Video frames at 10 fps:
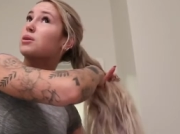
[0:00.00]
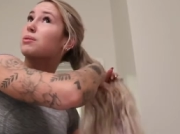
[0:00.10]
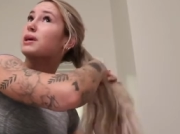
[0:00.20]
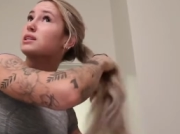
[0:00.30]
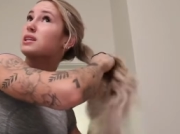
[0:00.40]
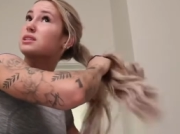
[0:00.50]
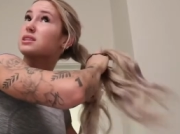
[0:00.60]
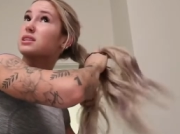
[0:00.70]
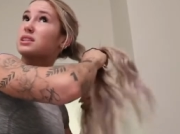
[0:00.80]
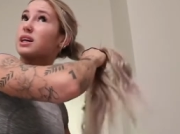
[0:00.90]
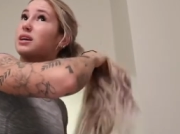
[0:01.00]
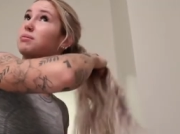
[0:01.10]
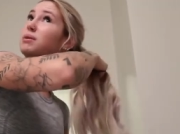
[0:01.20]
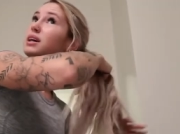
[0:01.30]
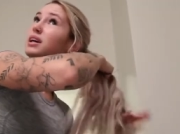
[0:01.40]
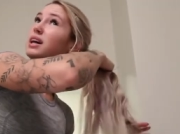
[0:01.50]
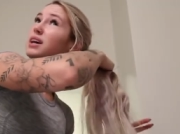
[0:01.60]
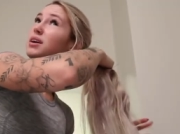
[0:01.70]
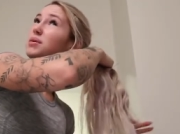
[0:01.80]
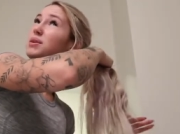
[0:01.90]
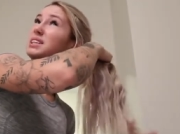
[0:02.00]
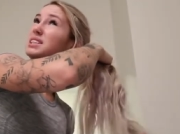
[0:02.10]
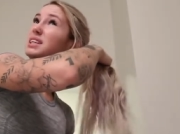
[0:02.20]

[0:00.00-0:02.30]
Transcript: the braid doesn't stay in my hair when it's